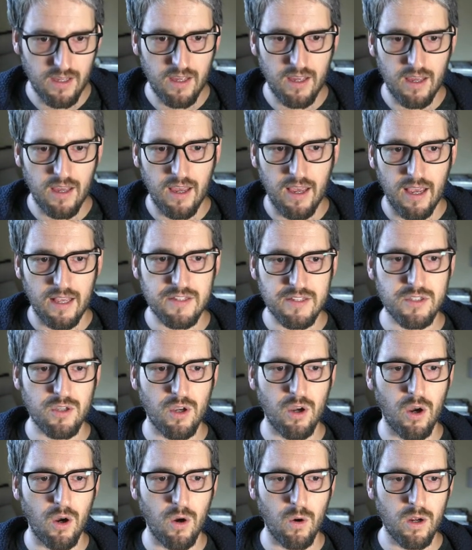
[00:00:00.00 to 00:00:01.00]
And
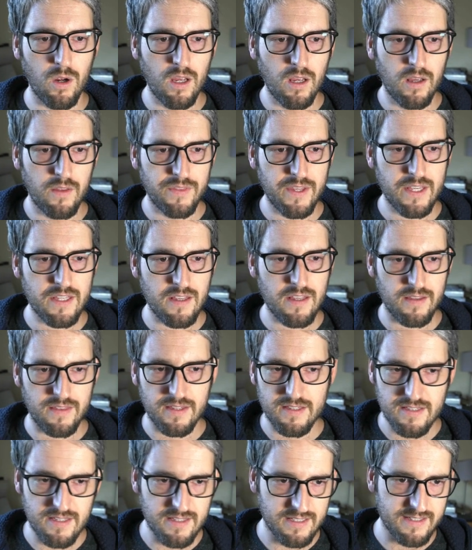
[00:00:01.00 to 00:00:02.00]
so this
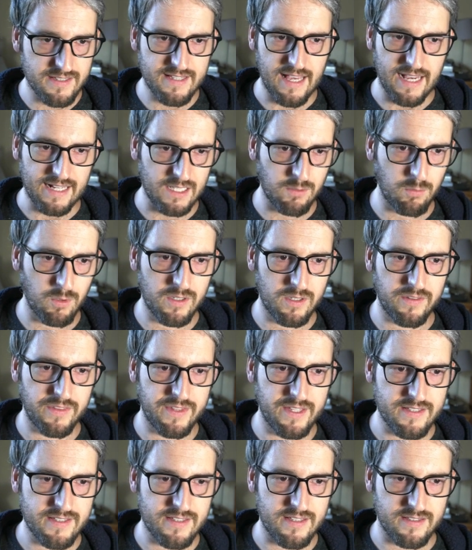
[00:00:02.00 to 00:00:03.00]
is exactly what
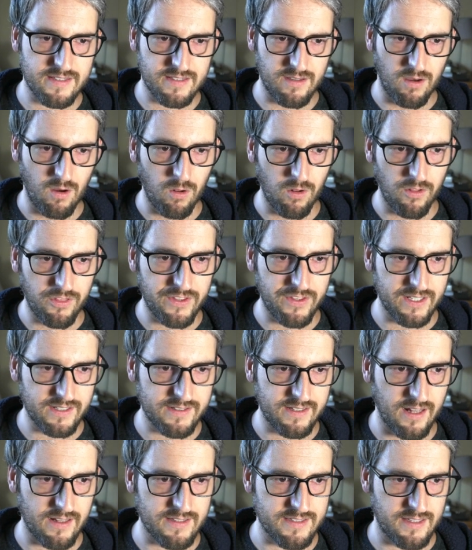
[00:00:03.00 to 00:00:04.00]
this whole thing
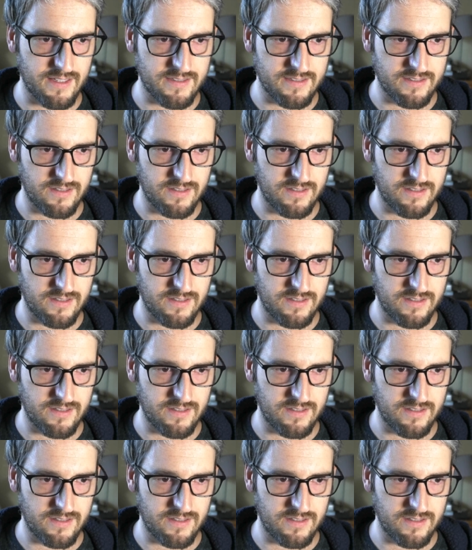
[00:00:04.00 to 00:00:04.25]
tells us.